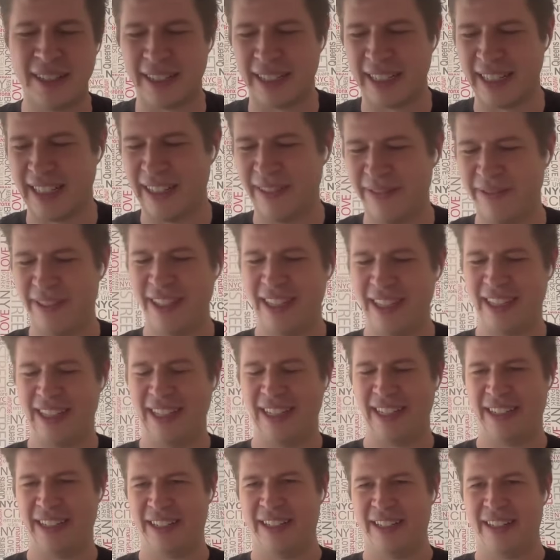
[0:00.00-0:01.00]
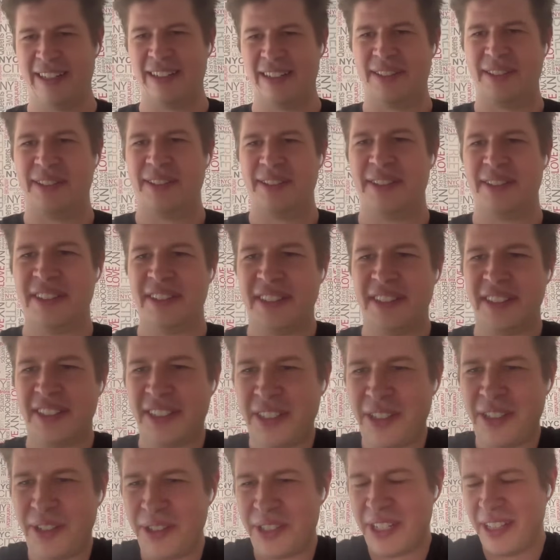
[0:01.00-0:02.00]
Like I love the
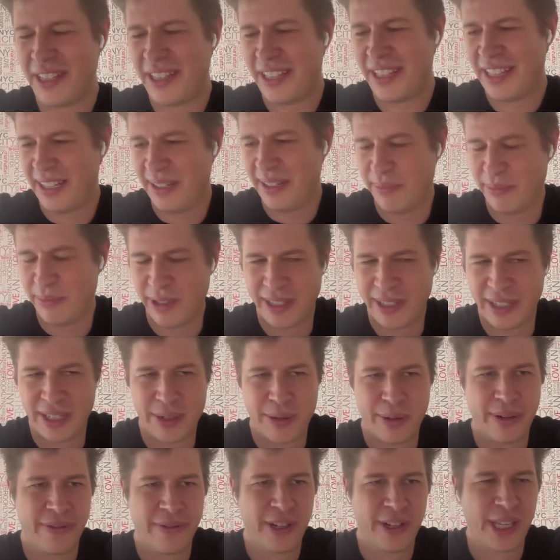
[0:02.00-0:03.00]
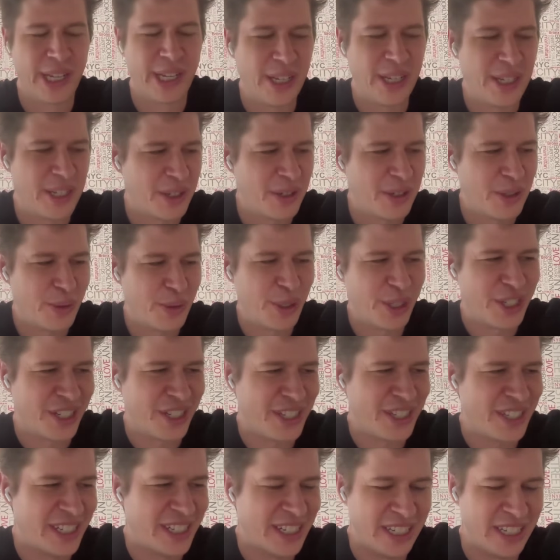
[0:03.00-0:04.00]
constant theme runs through everything you do,
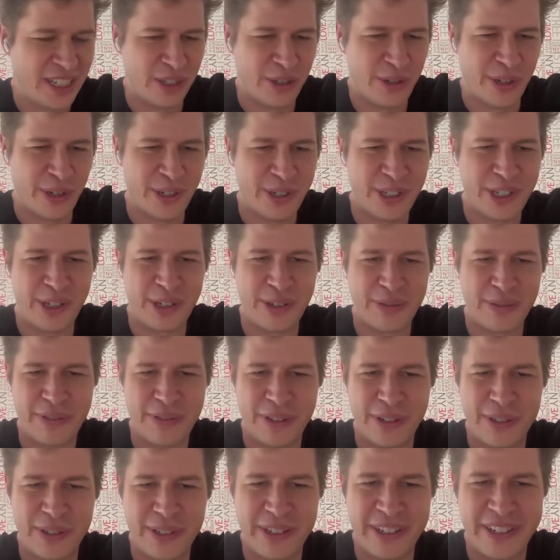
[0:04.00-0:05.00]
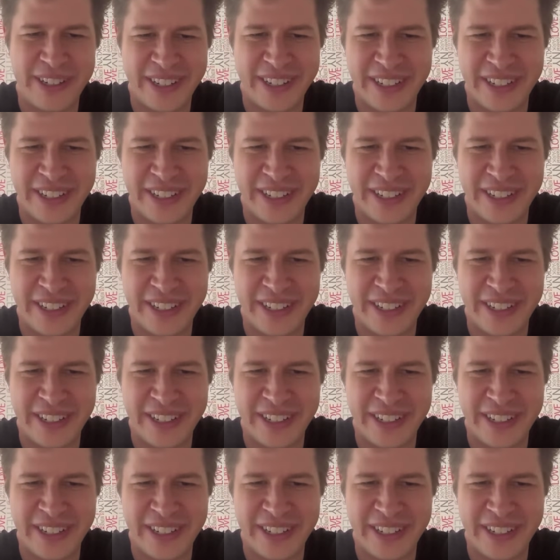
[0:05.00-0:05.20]
which is eat your own dog food.